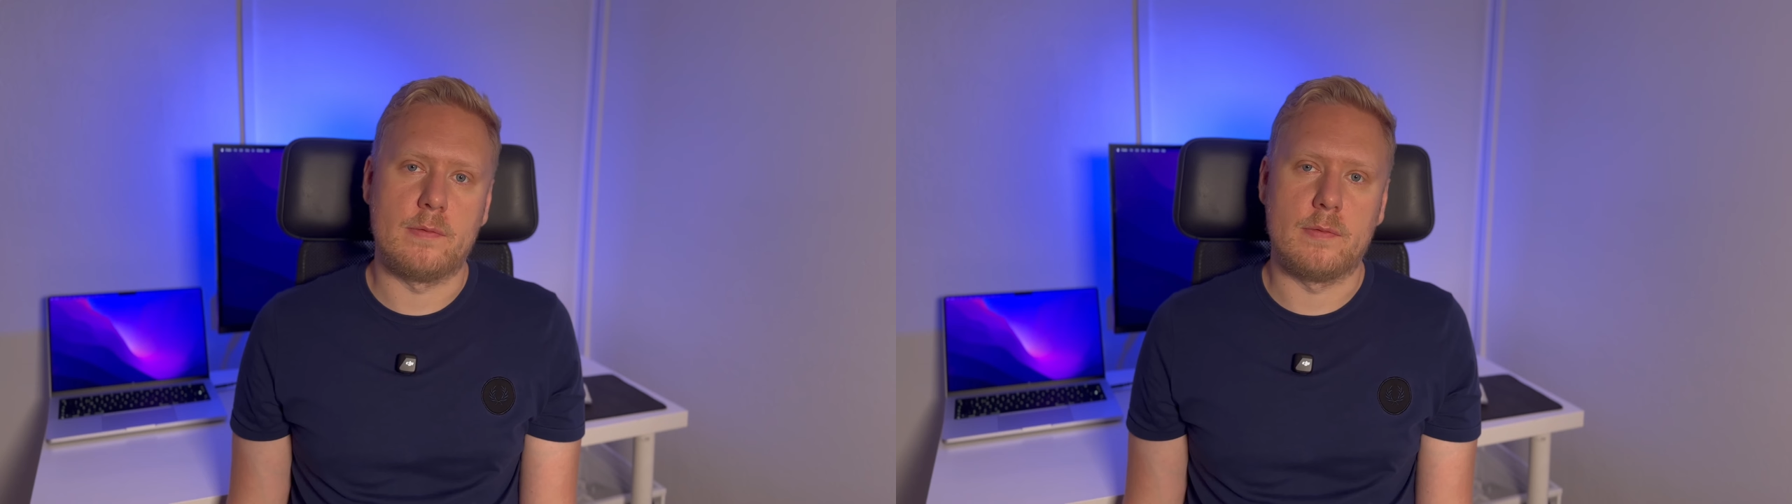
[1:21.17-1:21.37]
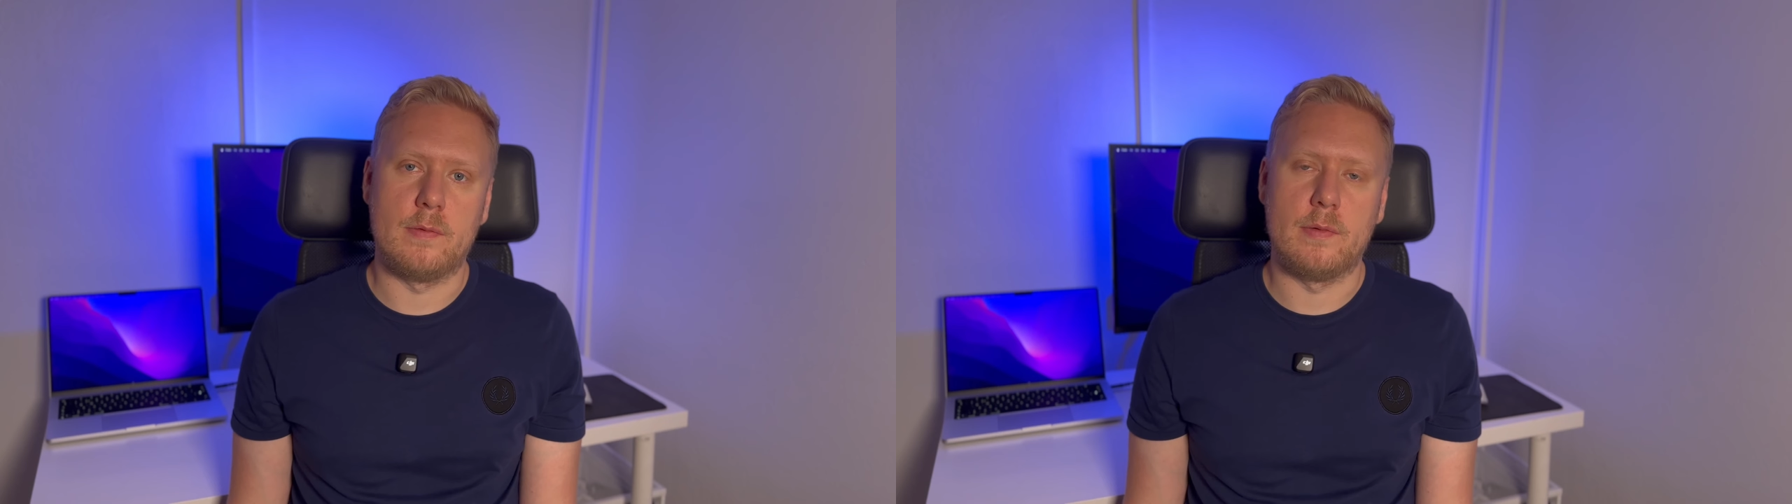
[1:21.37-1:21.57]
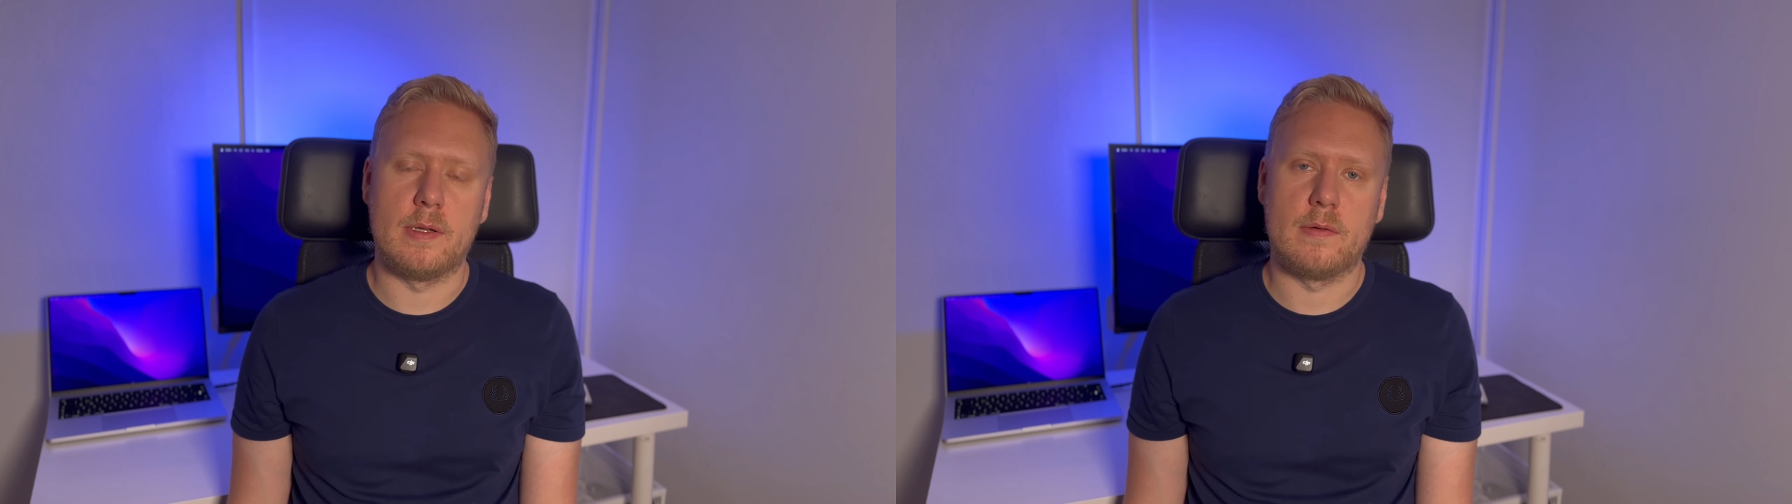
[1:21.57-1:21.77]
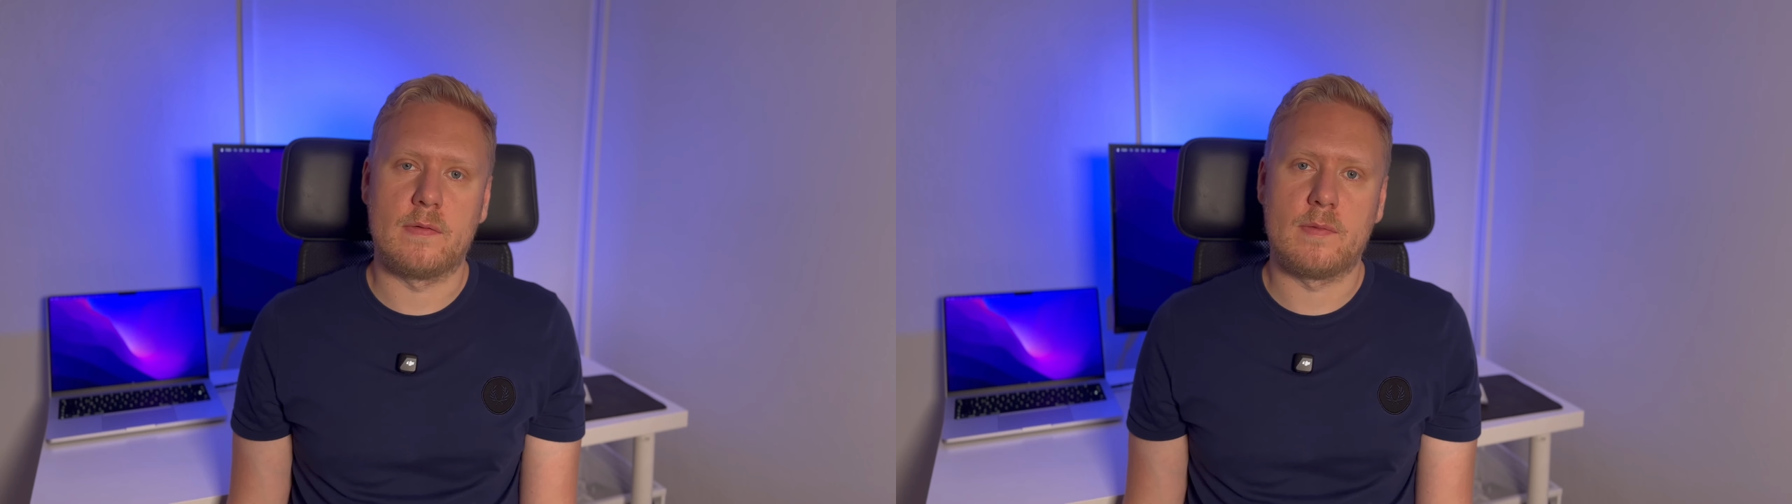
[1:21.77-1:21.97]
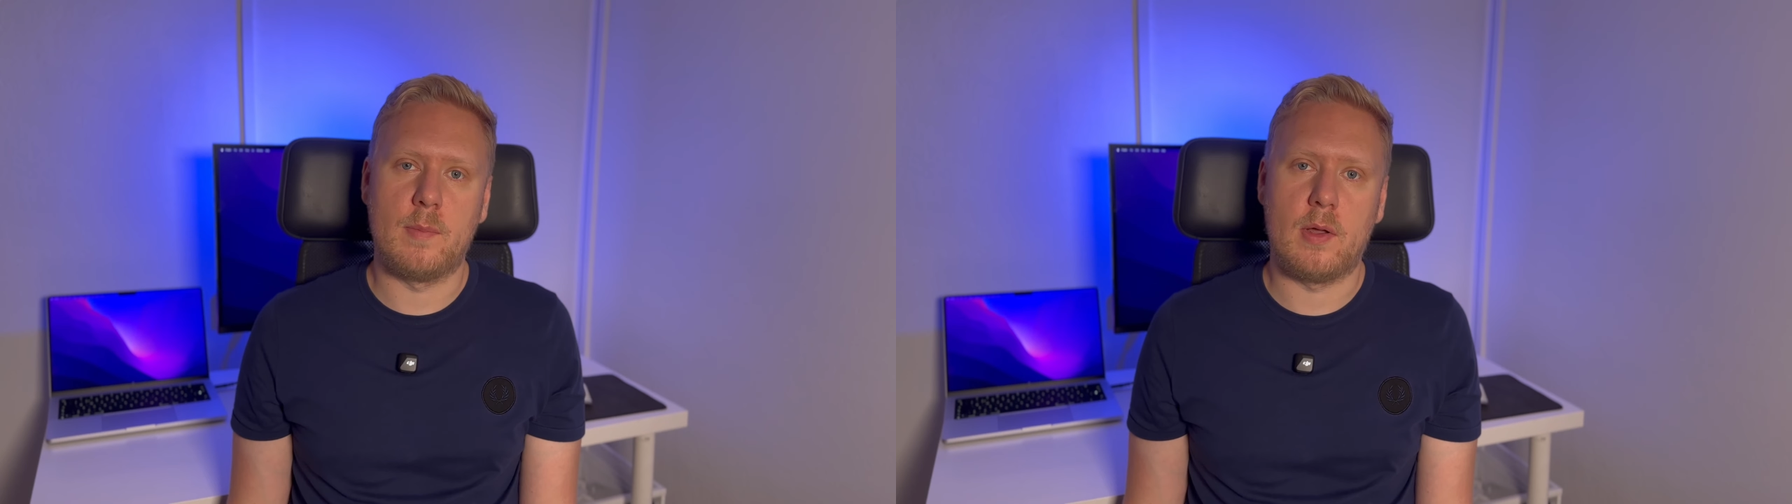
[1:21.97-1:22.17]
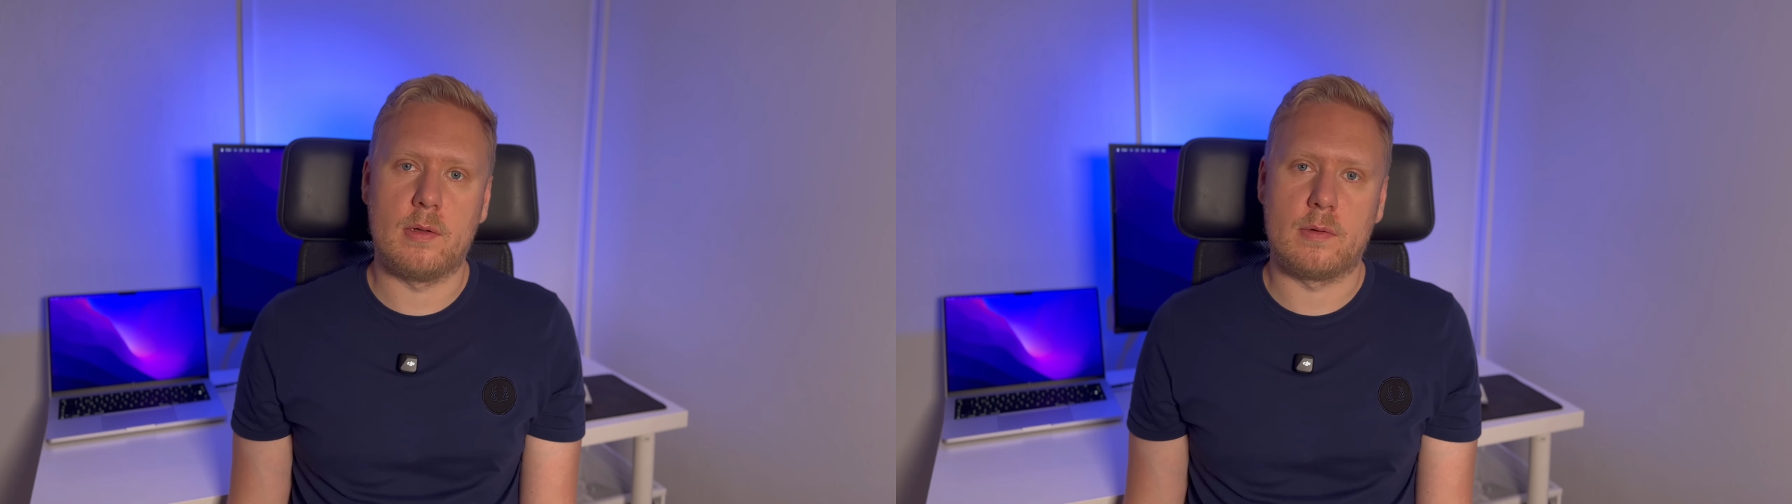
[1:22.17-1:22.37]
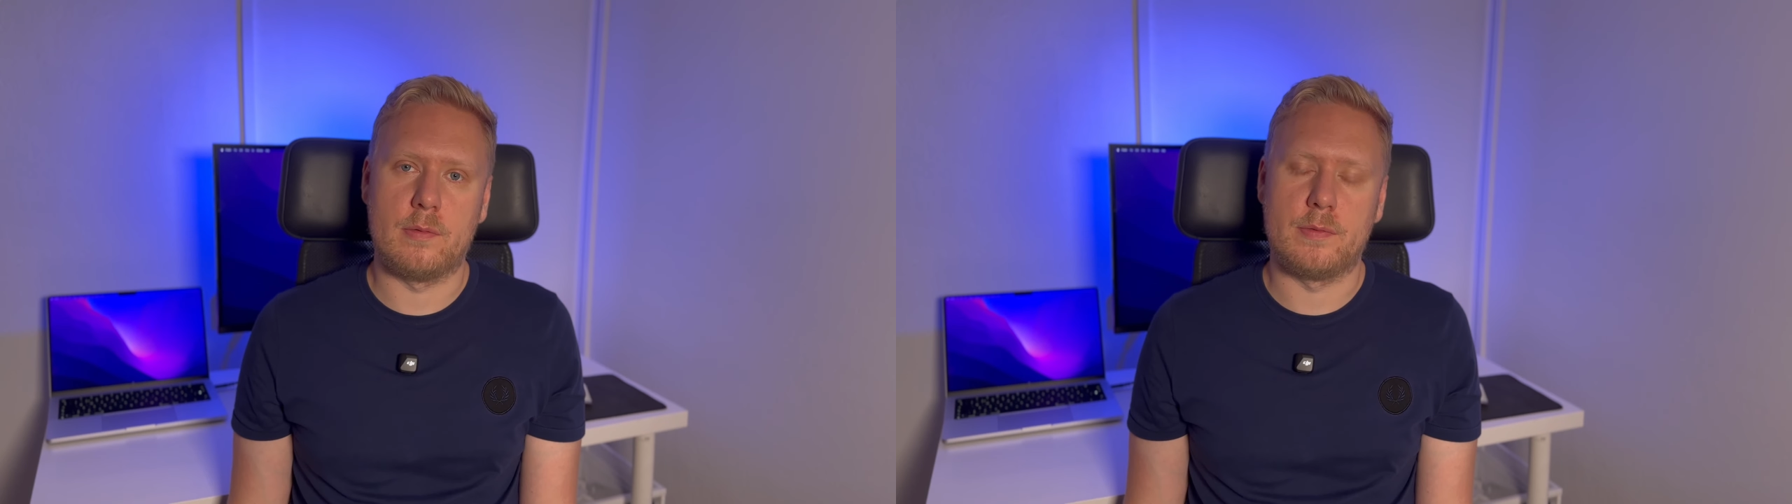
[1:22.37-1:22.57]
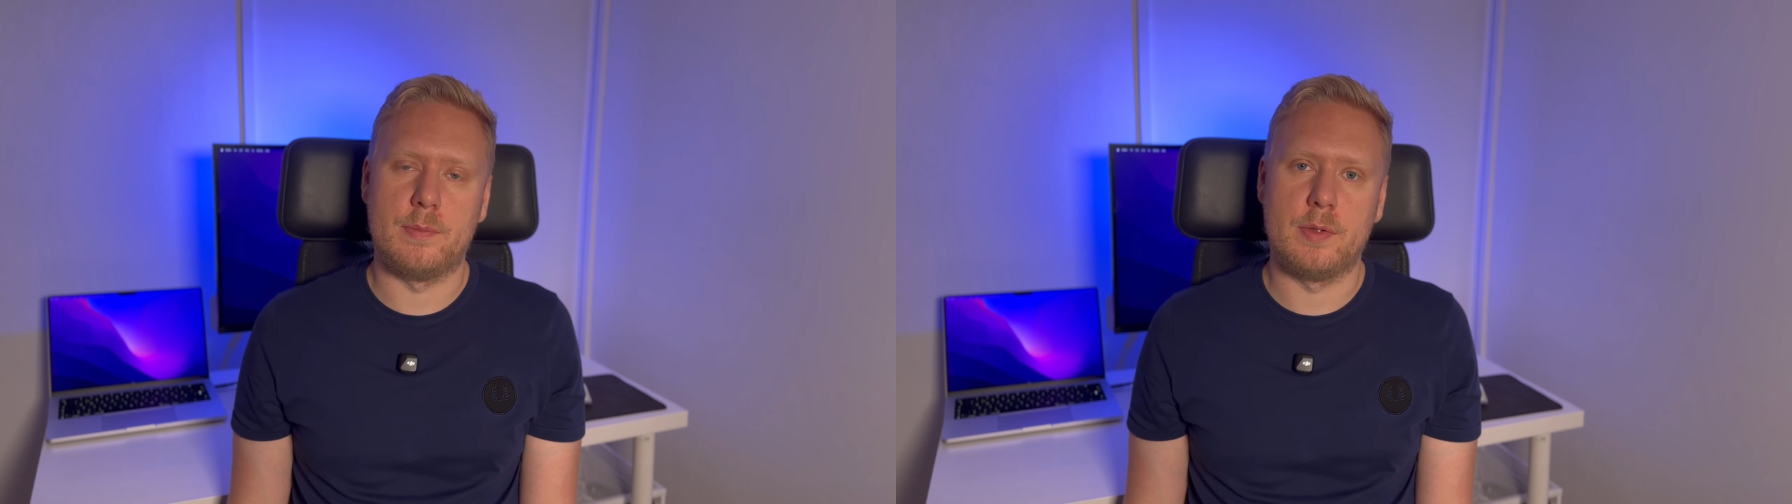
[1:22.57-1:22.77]
to doing small
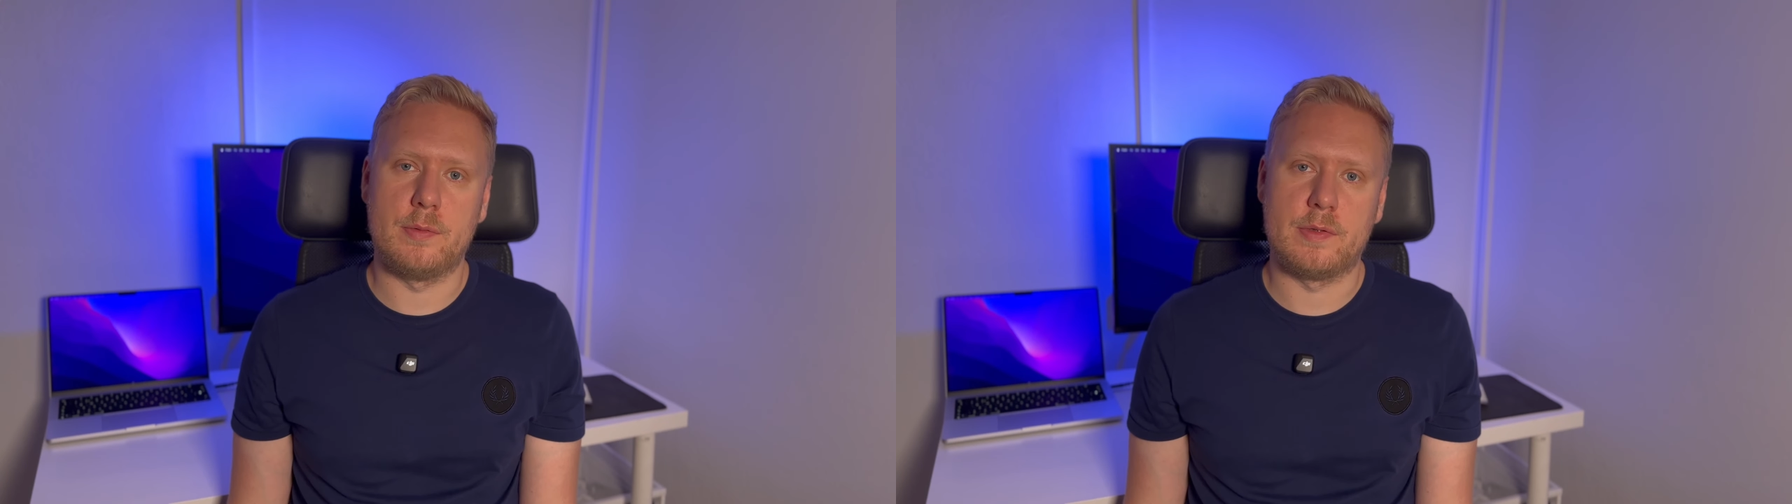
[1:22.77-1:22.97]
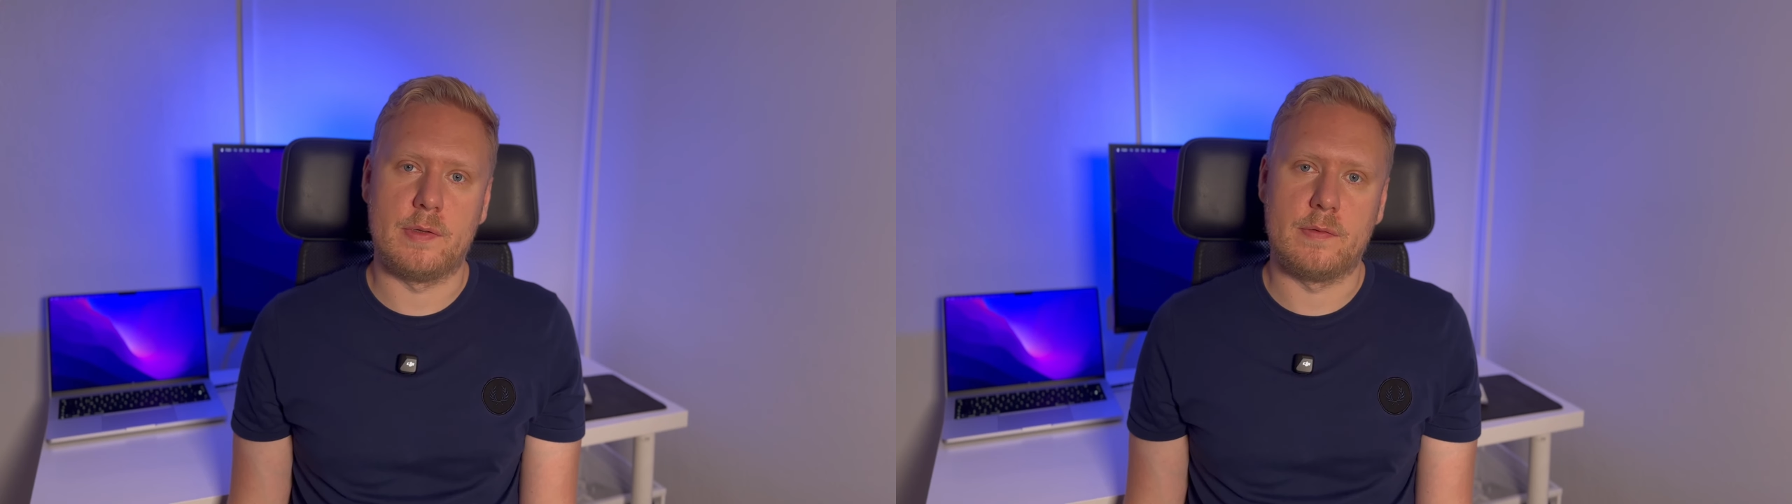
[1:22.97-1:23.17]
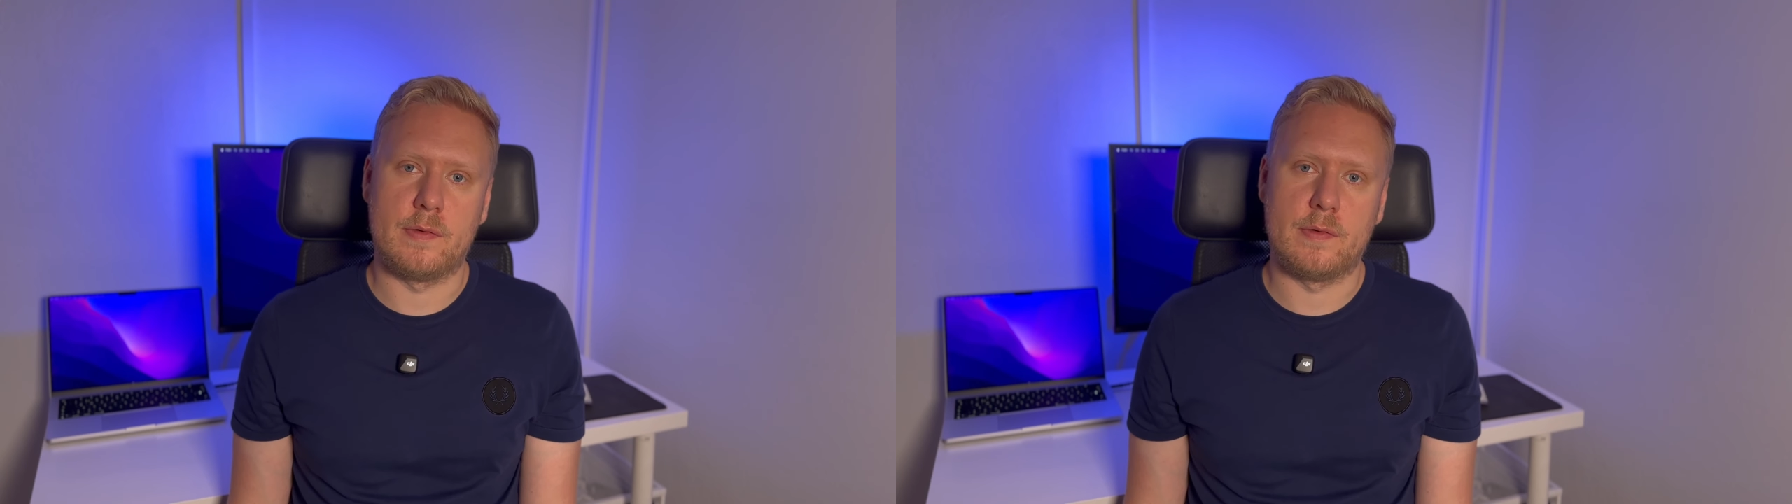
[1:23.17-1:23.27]
contributions.